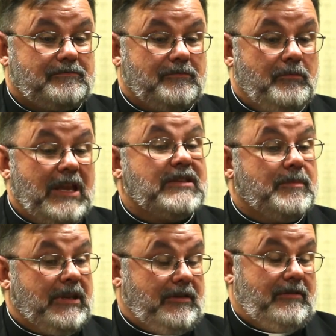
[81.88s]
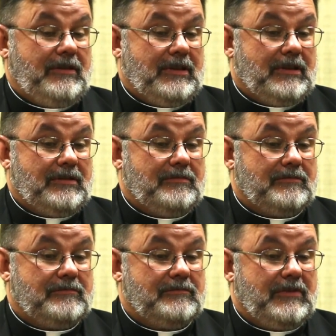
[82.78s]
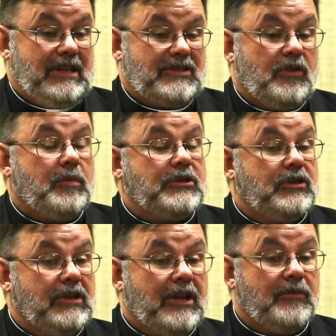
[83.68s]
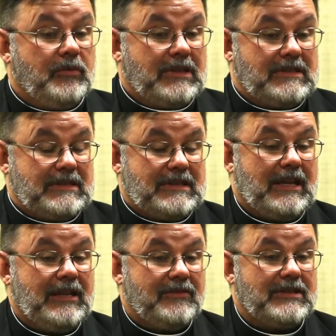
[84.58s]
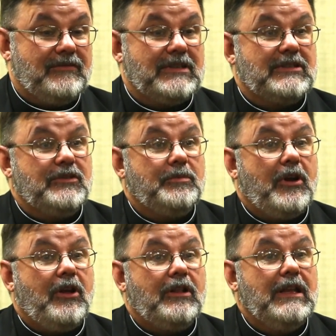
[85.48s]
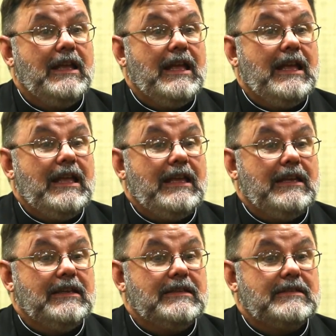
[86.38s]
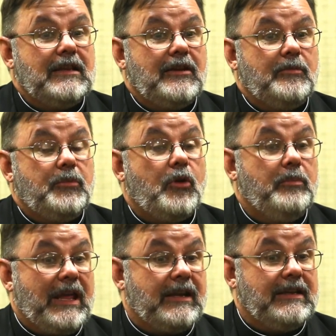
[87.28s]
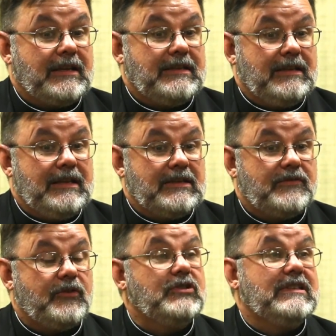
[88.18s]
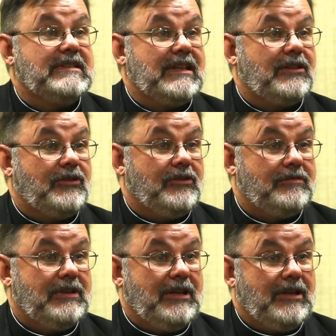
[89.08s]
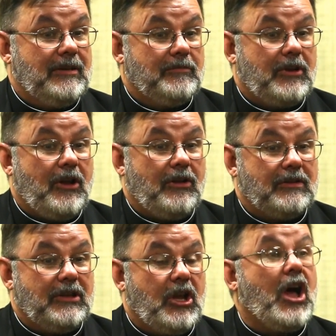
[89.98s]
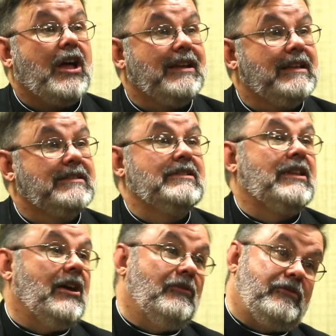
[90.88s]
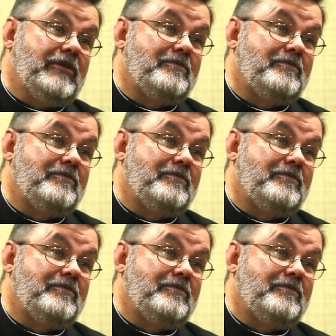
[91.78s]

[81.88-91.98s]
makes me so much in love with the Society of St. Vincent de Paul is Pope Benedict, in his first encyclical called God is Love.